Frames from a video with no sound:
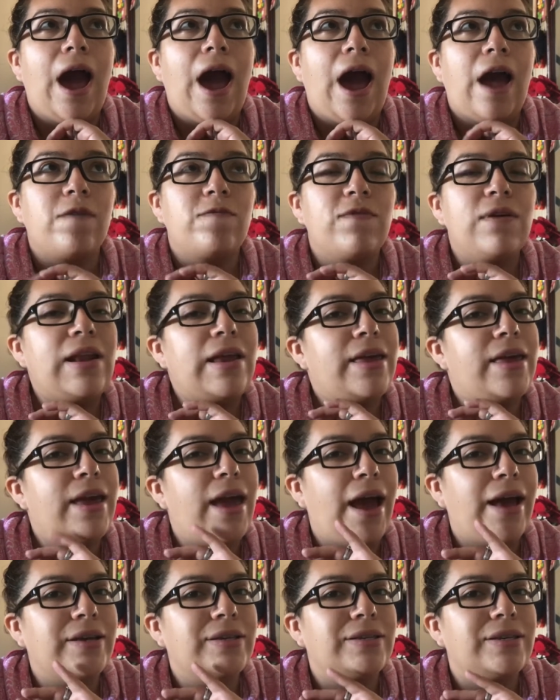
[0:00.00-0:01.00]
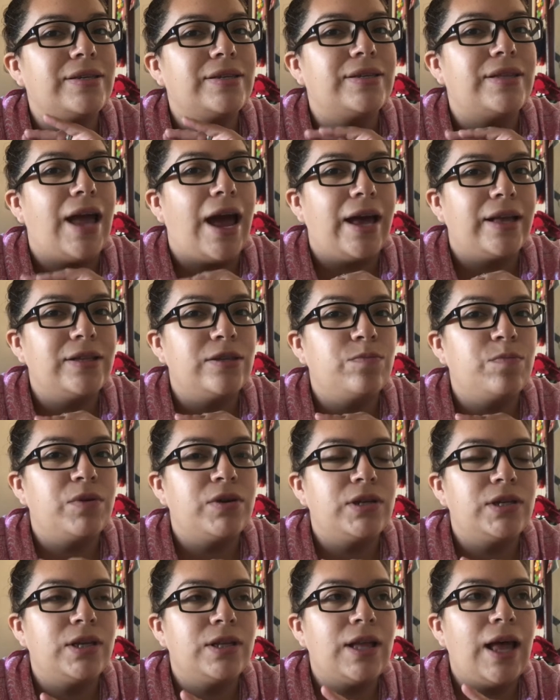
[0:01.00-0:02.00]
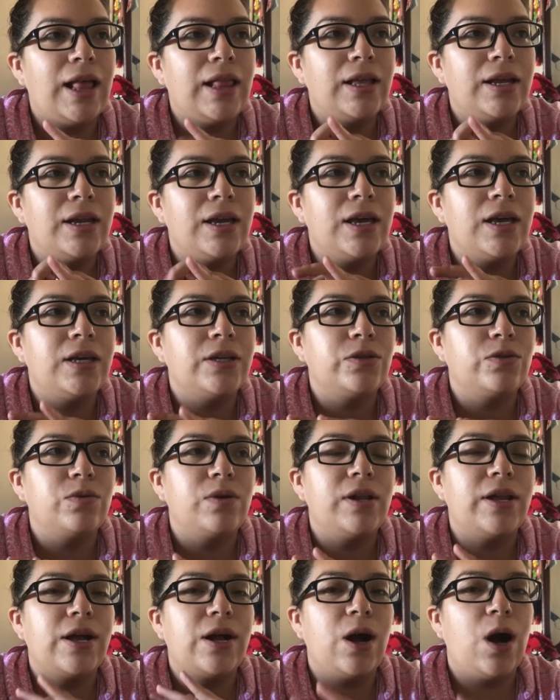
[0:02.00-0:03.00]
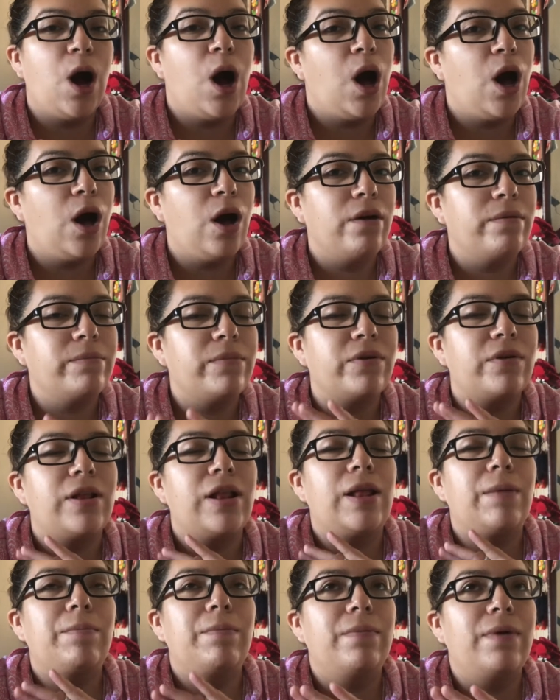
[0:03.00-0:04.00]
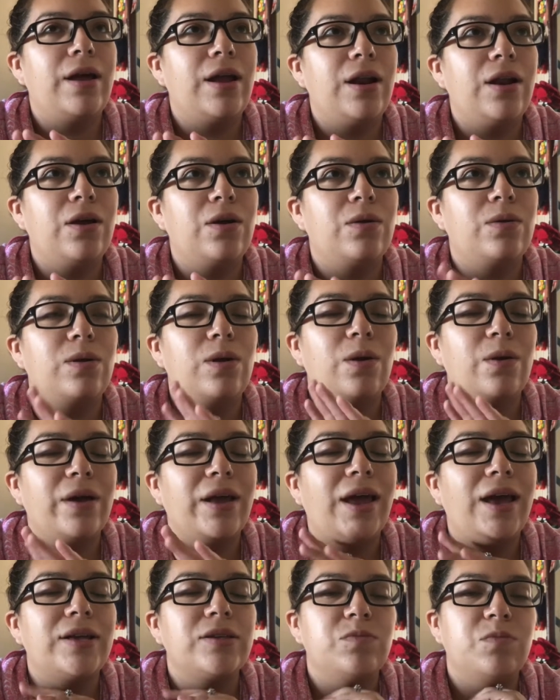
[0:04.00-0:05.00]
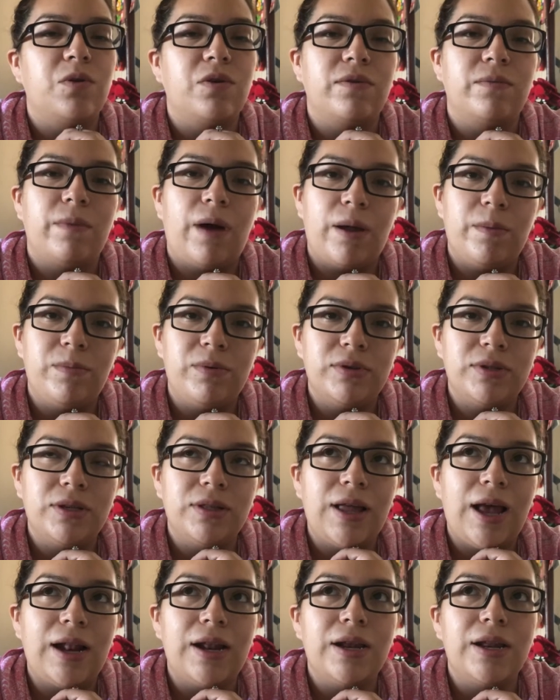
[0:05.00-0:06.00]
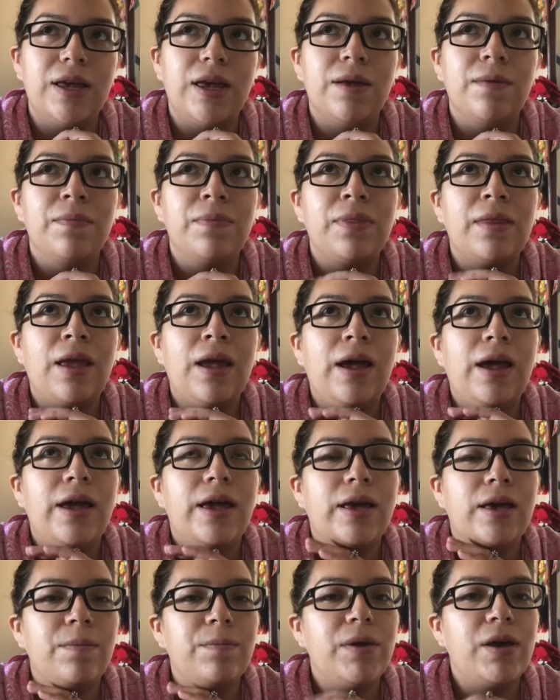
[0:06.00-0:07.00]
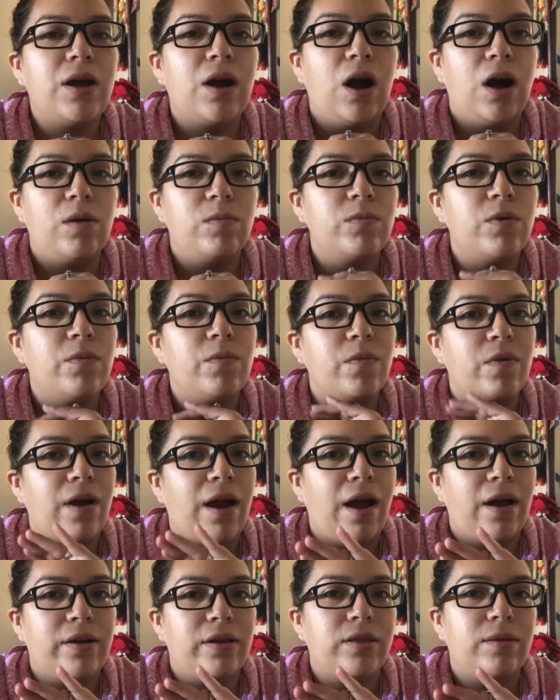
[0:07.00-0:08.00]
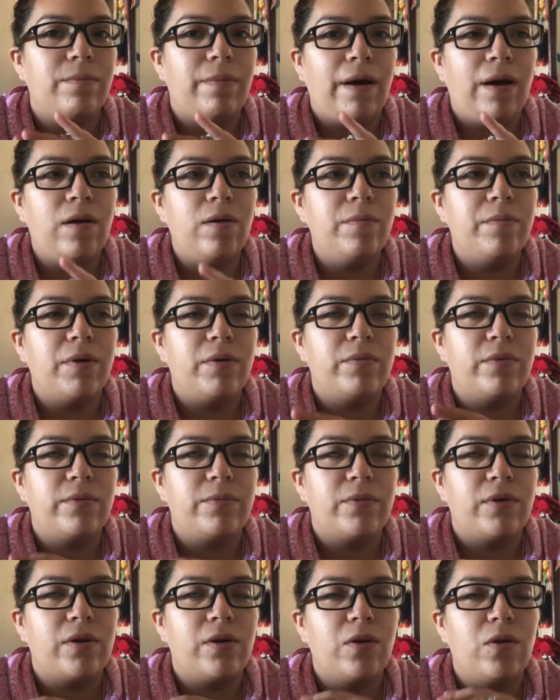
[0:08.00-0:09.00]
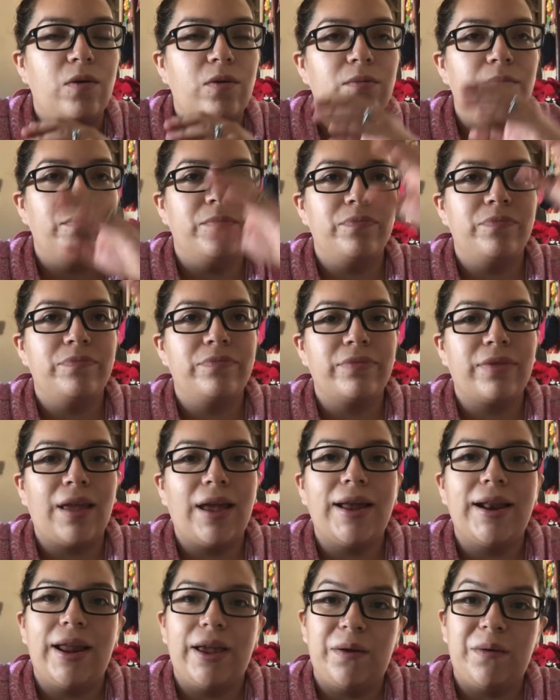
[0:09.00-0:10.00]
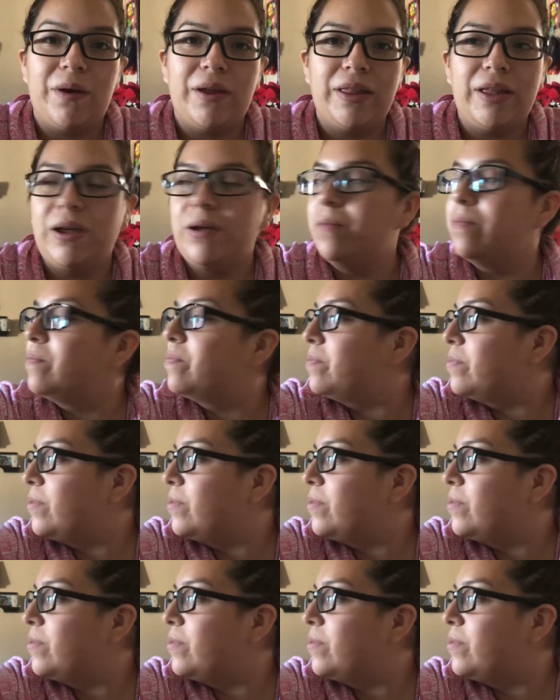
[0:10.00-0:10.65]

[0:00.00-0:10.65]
I feel like he has his dad's personality. He's really calm, really mellow. Logan has more of my personality. He can be calm when we're out and about, but when we're home, like right now,